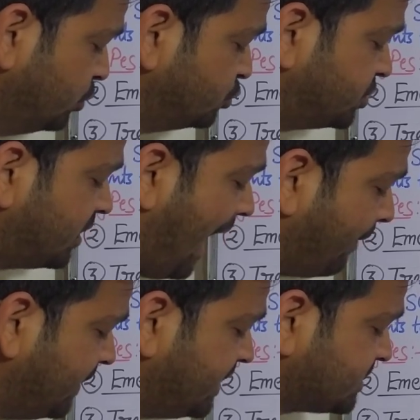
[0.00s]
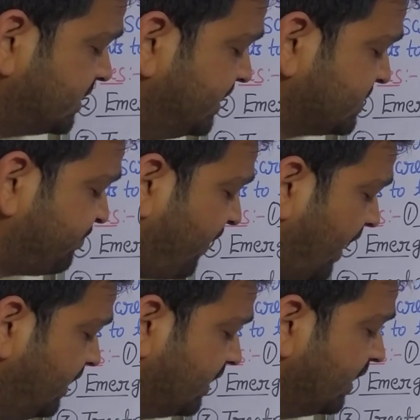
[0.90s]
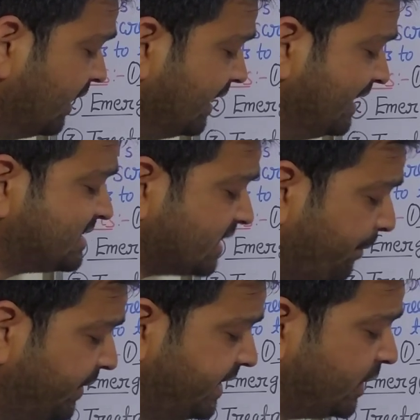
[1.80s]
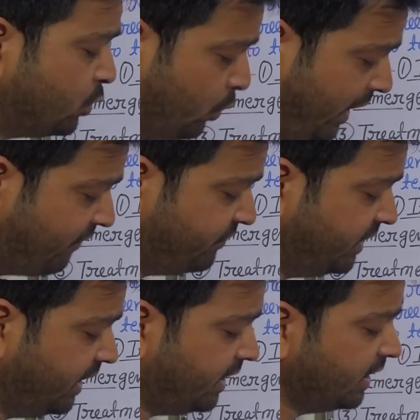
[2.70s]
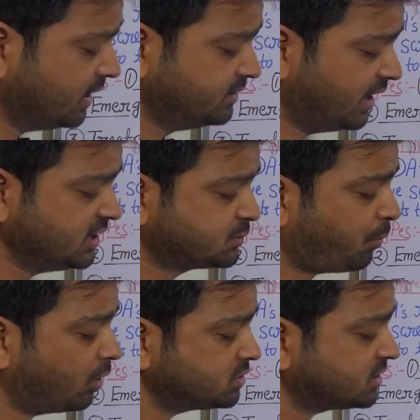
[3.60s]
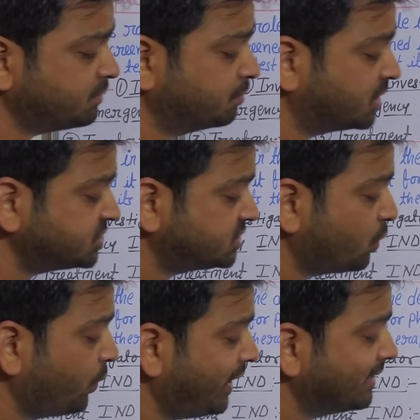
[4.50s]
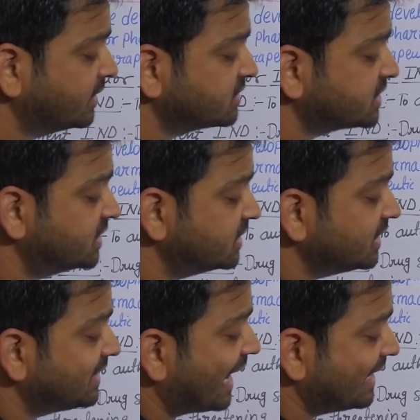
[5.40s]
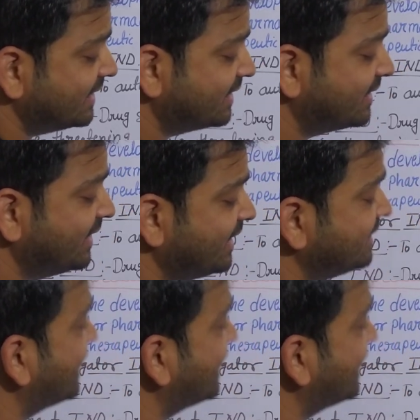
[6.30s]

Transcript: new drug application, it is filed, is submitted to FDA, the sponsor must wait 30 calendar day.